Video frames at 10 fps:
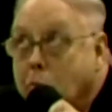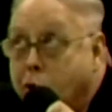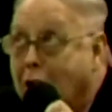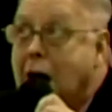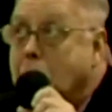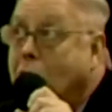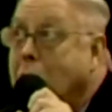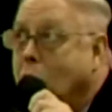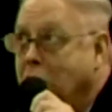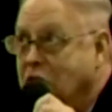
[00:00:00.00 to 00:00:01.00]

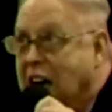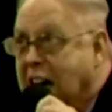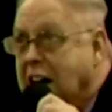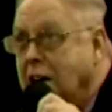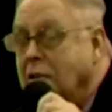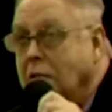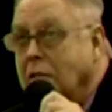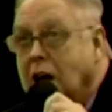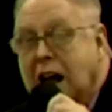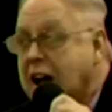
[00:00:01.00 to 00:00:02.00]
Problem with
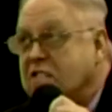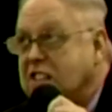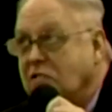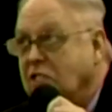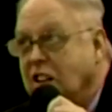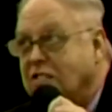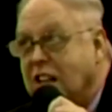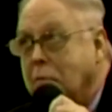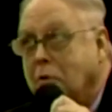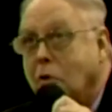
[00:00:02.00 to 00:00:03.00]
that, and I've said this
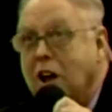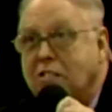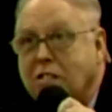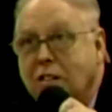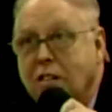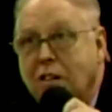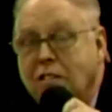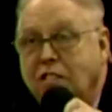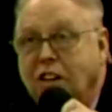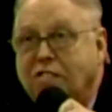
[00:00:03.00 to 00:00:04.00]

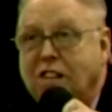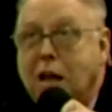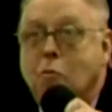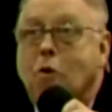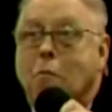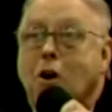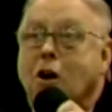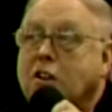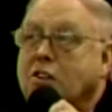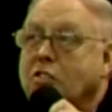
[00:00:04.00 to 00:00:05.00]
same
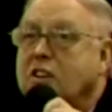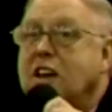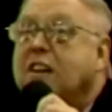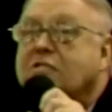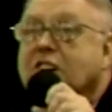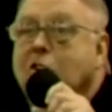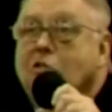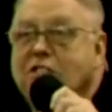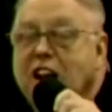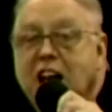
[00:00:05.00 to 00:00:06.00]
remark to the
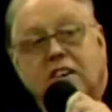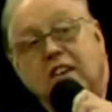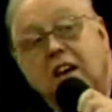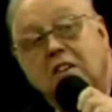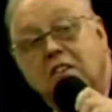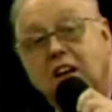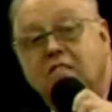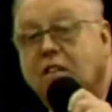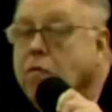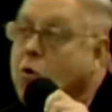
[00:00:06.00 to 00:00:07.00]
Texacos and
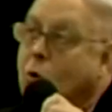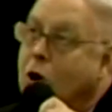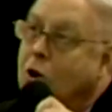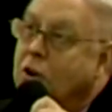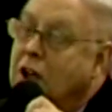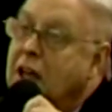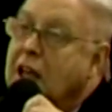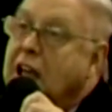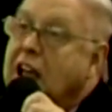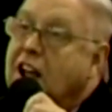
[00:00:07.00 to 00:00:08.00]
AT&Ts of the
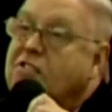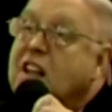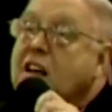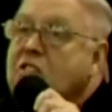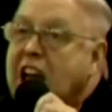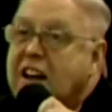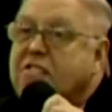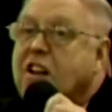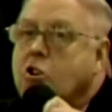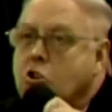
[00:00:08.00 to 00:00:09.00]
world, is
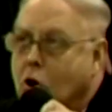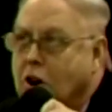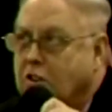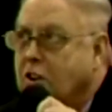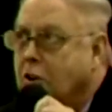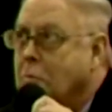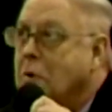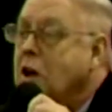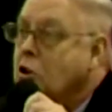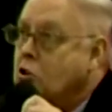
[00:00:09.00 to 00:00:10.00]
that's
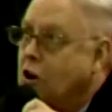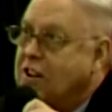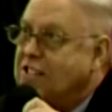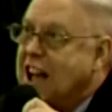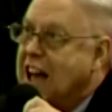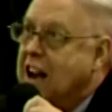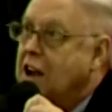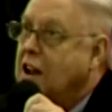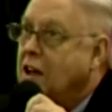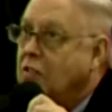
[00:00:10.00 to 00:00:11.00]
short-term,
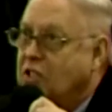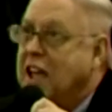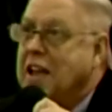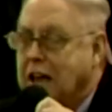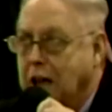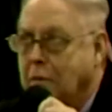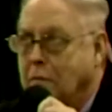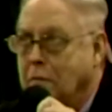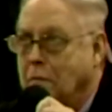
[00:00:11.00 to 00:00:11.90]
short-sighted thinking.